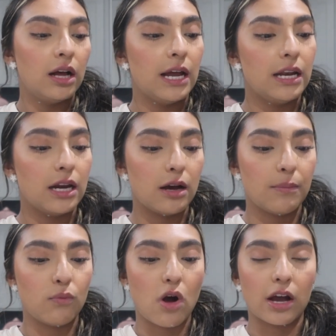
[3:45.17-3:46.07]
ended
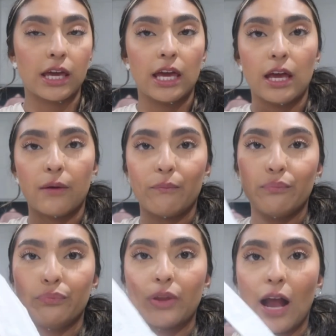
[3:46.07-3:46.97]
up walking
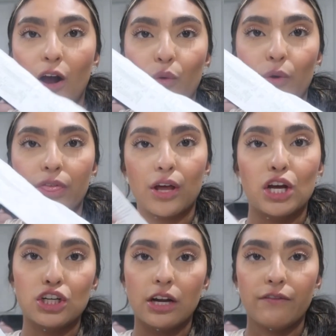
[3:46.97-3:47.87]
out with
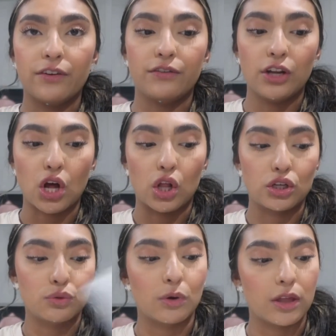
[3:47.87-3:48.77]

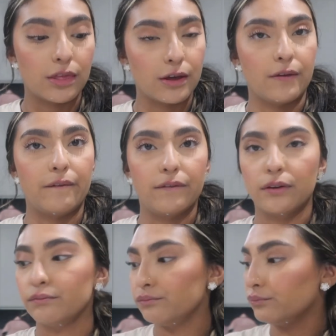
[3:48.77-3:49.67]
$150 worth
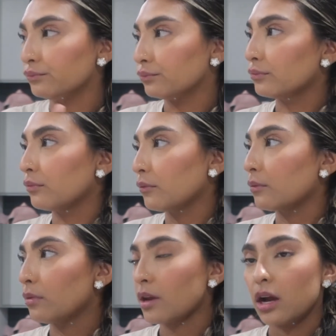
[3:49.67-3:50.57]

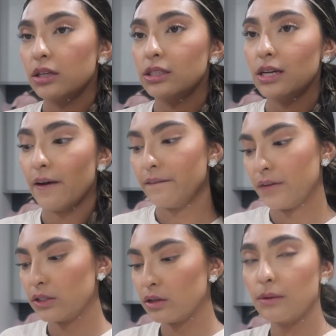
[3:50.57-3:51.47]
of stuff.
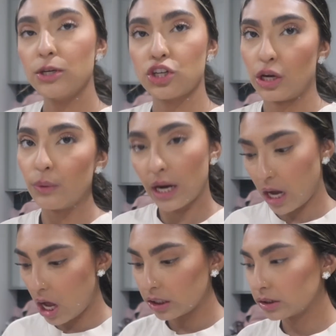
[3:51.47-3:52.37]
So let me show you what
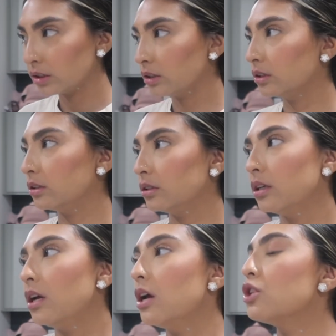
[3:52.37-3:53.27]

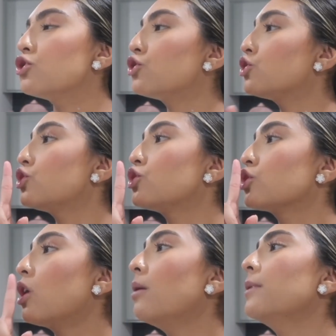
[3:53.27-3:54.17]
I got.
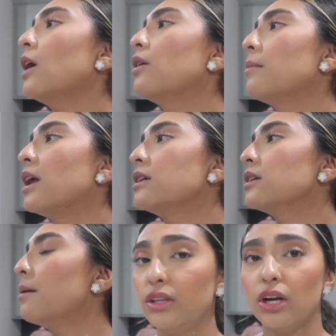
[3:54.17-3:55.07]
Shh, calm down,
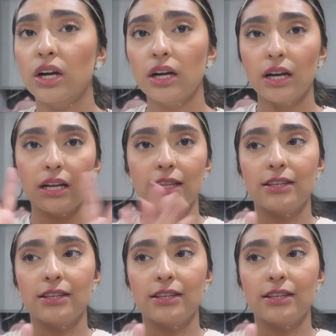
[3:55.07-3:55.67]
Amadi. They're